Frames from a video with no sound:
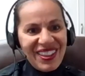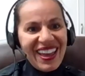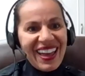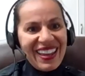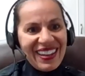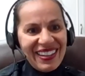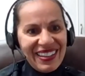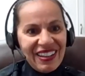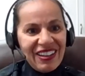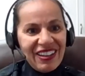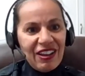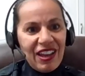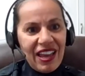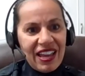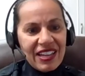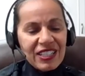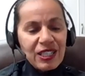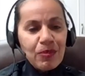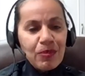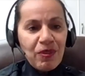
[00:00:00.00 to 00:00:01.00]
that
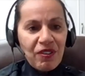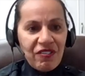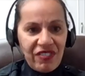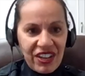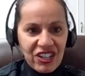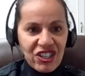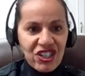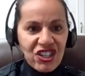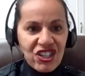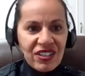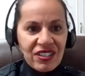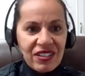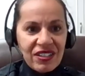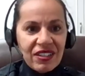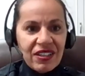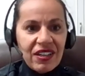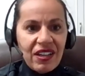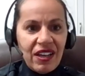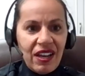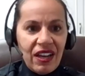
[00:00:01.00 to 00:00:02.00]
as a profession
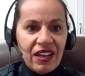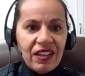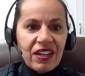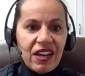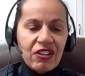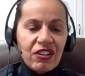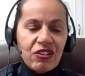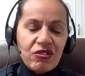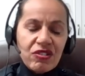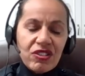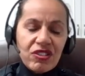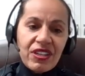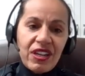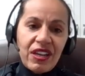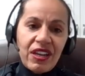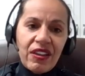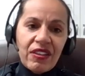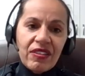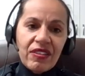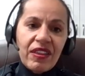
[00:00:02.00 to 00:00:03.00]
and
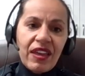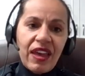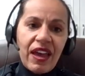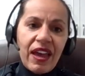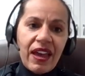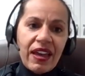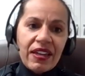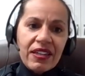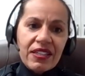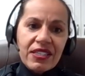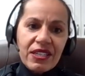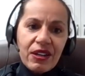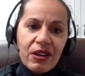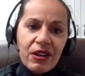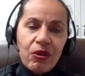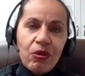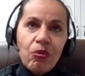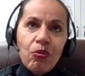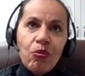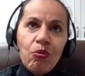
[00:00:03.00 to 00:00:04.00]
understand that
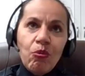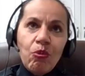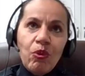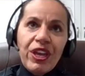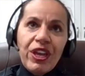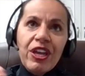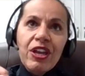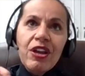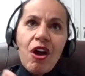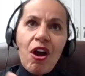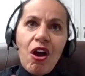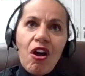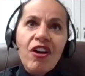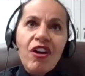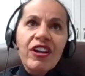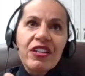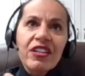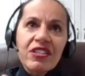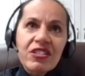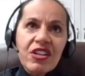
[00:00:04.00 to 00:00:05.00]
we are
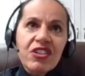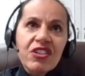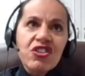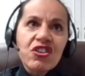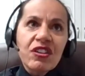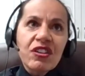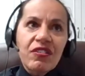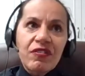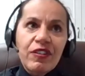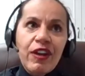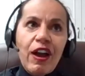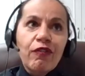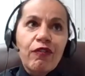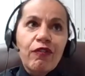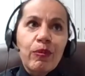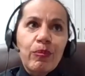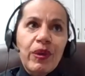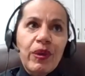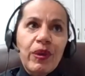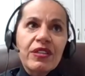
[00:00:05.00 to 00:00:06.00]
an extension of
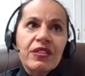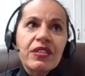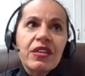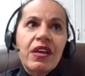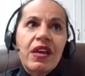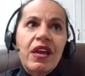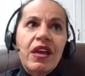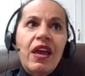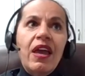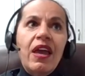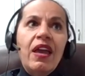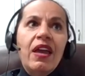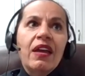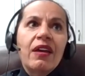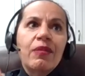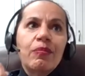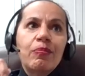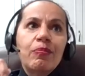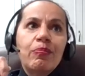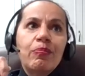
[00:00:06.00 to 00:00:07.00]
government,
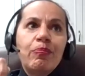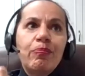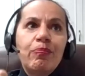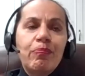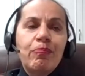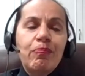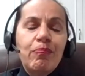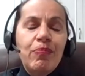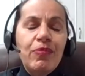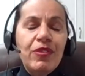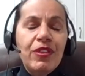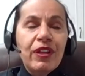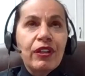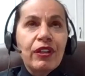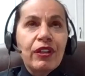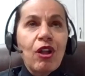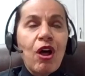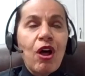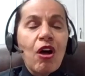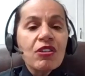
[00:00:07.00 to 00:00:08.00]
and the
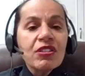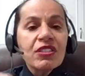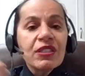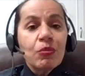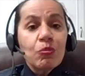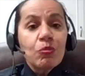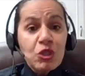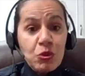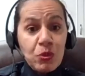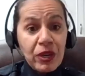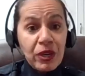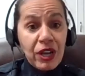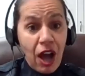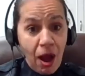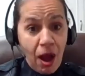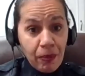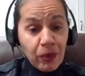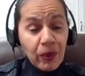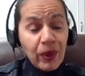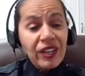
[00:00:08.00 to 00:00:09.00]
laws in which we
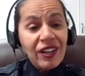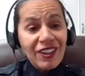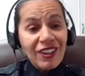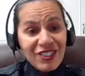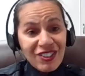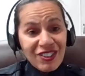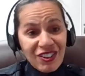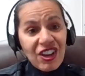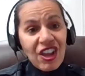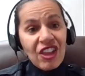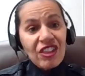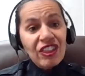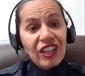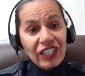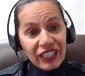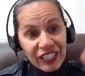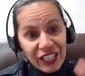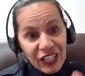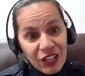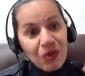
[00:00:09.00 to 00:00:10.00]
operate under, the
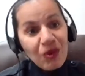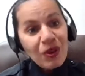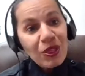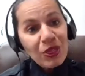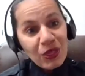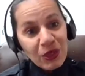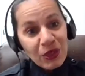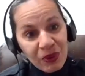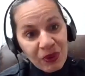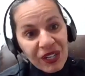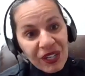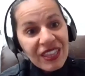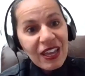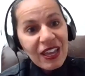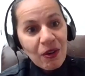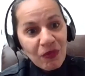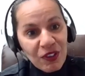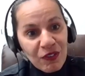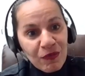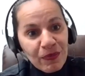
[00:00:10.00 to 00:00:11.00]
legal authority
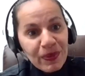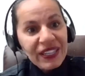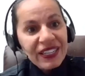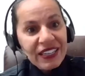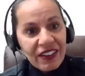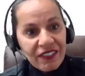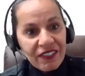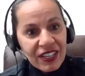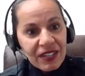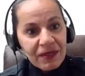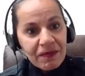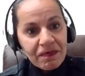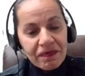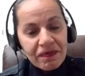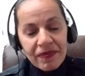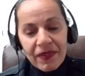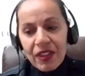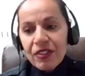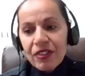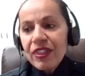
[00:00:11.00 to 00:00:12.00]
that we've been given,
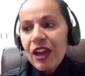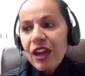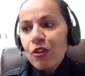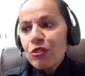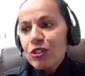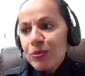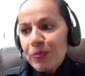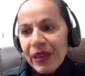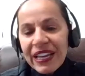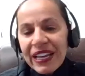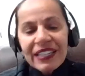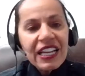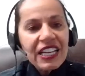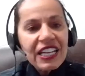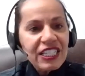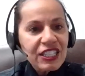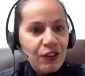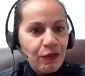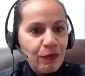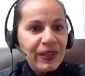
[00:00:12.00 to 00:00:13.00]
those
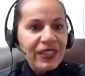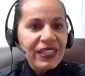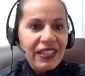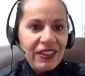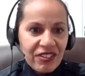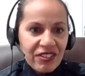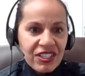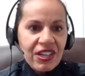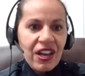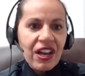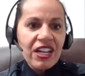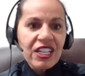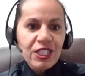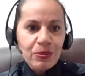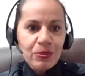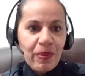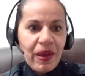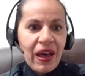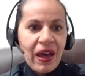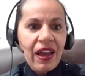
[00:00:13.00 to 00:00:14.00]
mandates have been given to
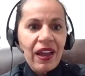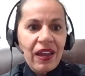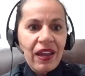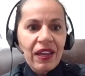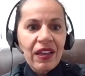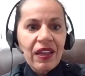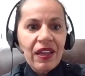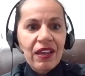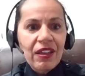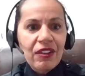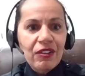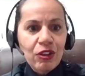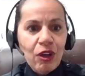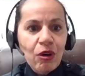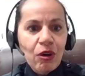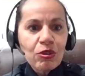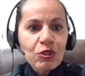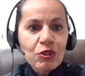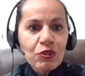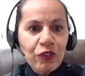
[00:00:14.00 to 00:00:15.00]
us by
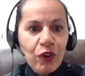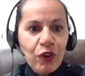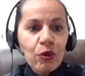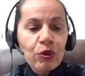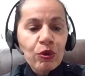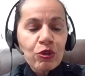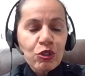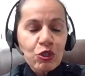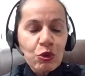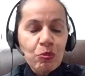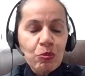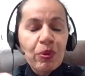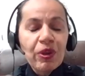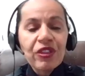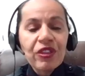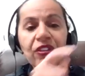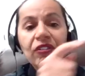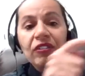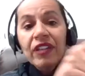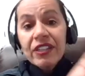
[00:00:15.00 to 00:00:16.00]
those voters who
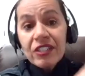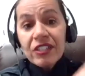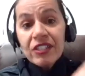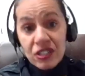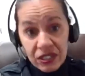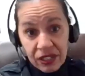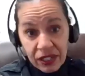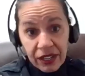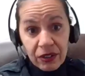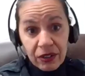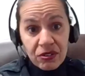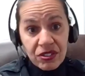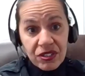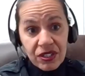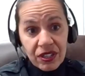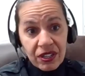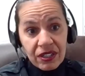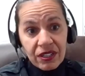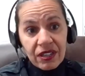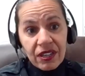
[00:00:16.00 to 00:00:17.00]
put their legislators
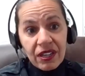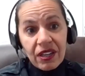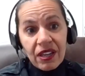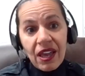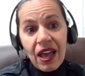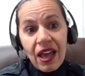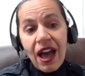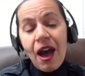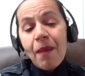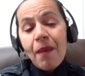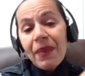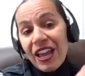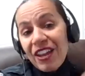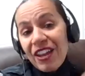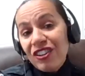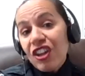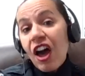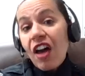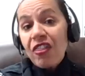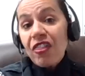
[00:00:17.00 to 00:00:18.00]
in,
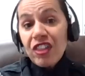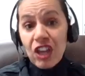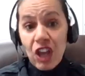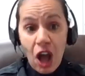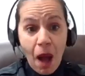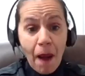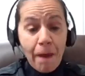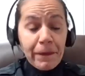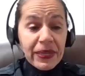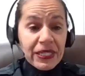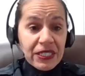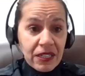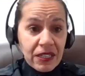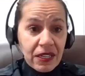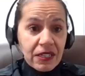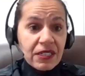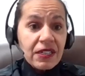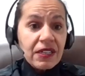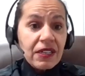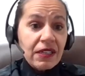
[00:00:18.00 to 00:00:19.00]
and not the
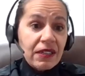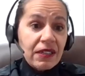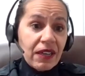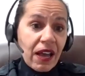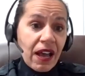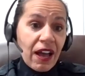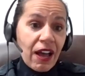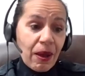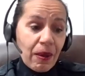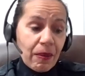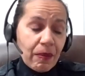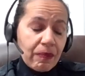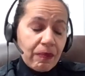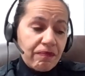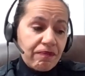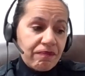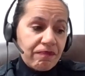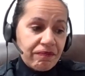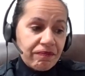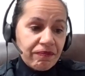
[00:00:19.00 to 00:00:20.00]
opposite.
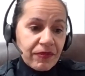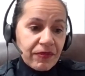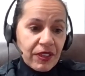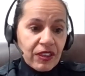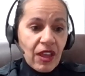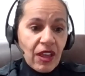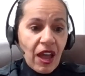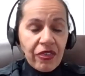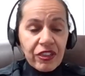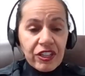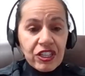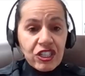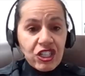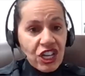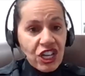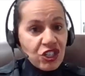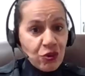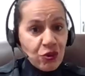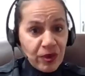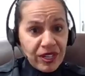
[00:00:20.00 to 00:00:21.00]
Not the
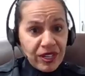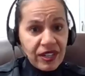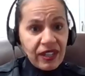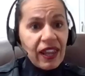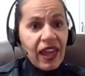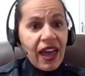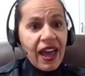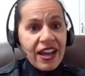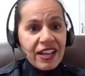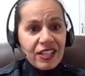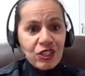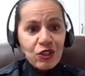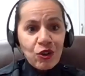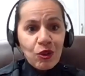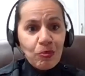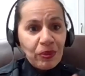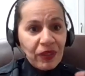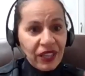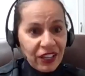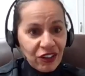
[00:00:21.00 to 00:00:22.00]
gentry class or
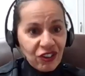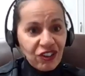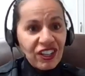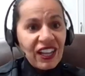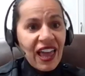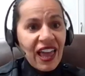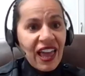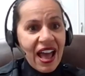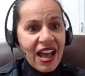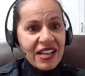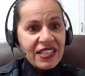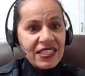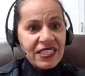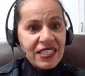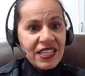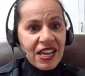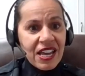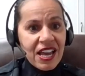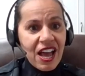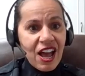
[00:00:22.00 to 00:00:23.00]
the planner
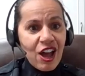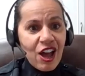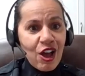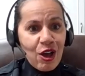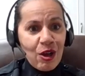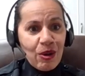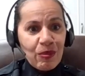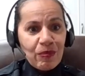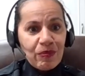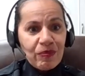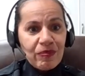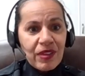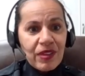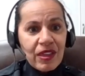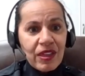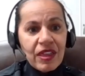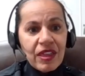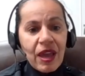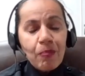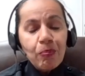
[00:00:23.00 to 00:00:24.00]
class
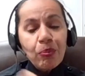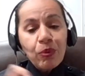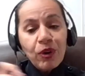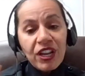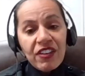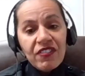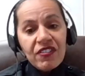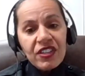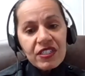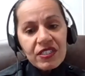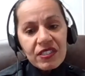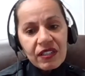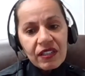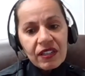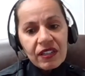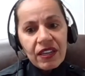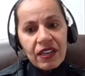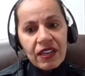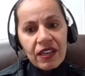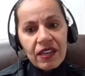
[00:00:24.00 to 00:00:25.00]
that
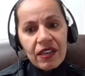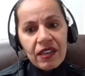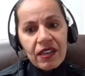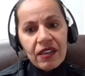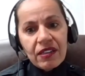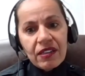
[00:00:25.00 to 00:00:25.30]
previously